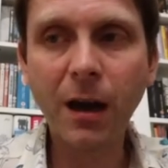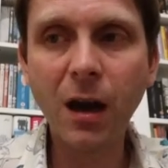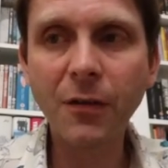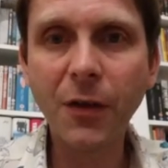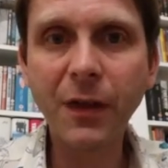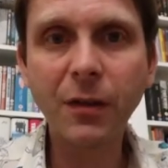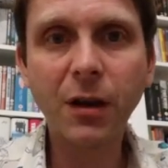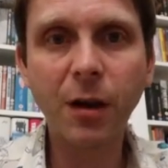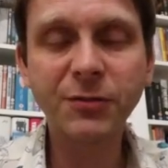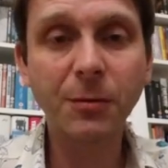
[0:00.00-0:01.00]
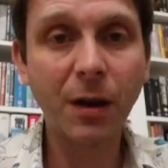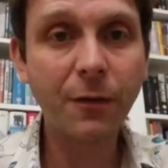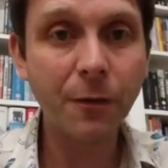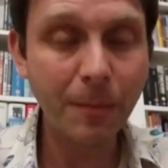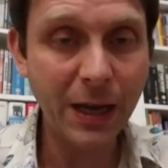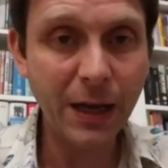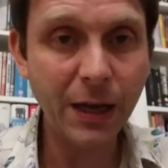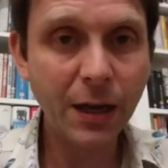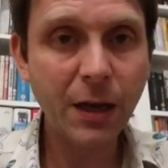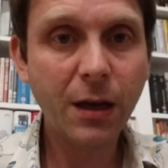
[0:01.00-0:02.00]
Uh, and the thing that comes to mind for
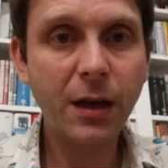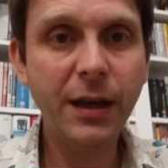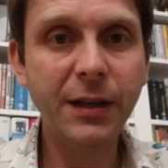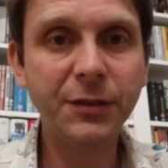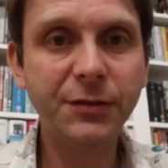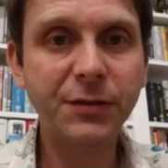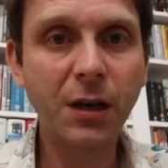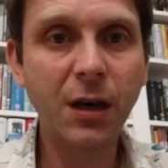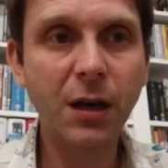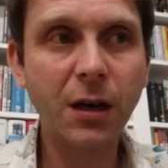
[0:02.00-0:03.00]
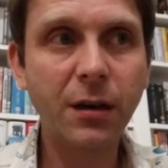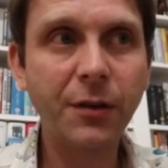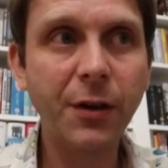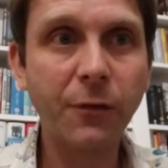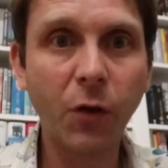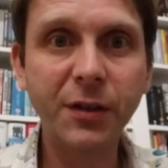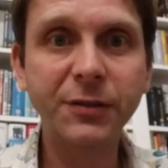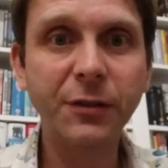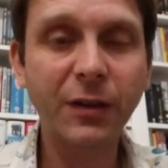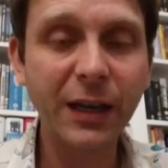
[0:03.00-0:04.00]
me is the
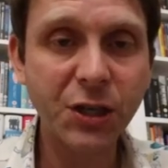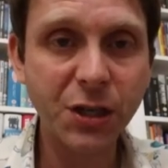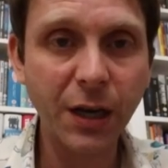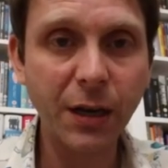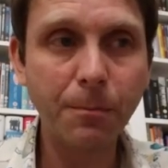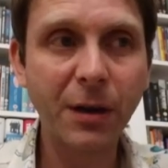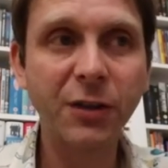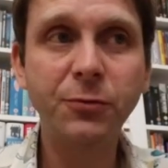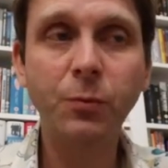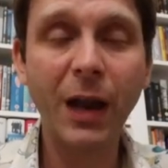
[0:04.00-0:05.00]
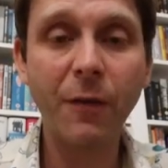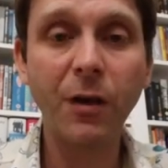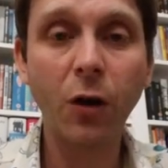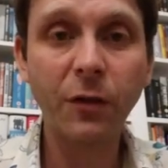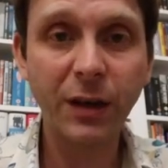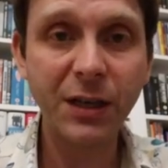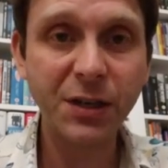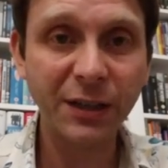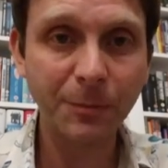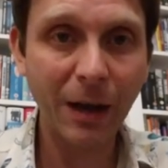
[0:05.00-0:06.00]
avoidance of cliche, because we have a lot of
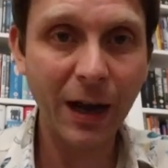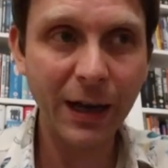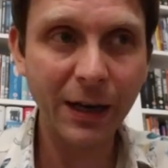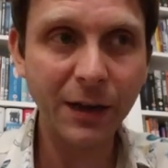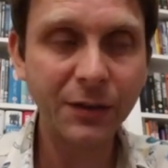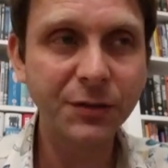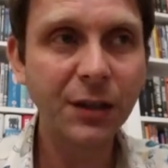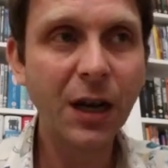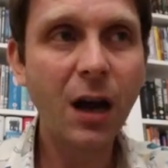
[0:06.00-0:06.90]
cliches about aliens.